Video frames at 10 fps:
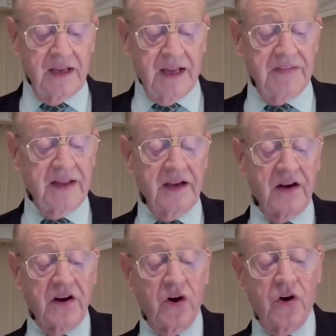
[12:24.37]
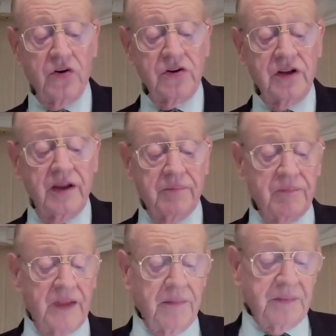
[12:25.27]
And then in our own
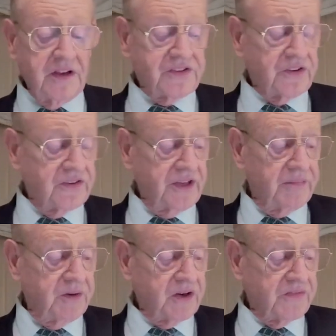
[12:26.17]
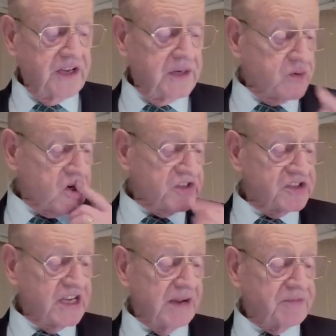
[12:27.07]
epistle, the book of Hebrews in
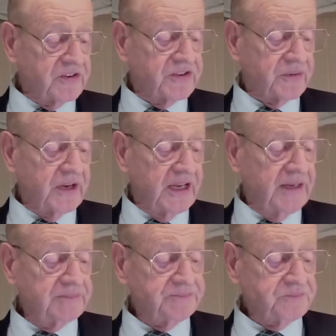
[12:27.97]
chapter 3,